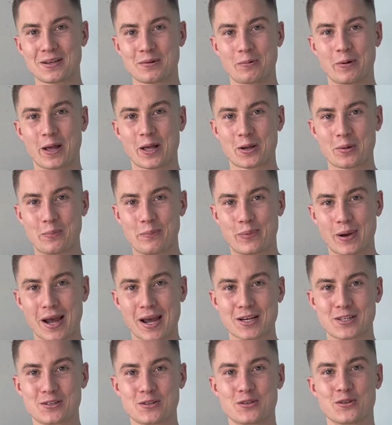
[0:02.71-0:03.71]
welcome
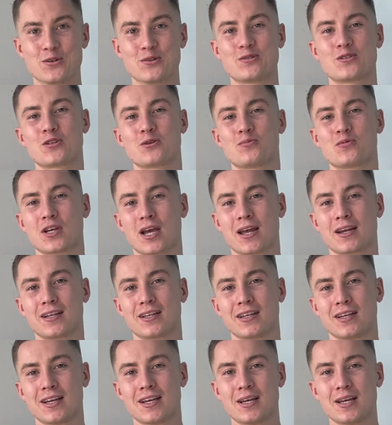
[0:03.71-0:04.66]
back to the YouTube channel.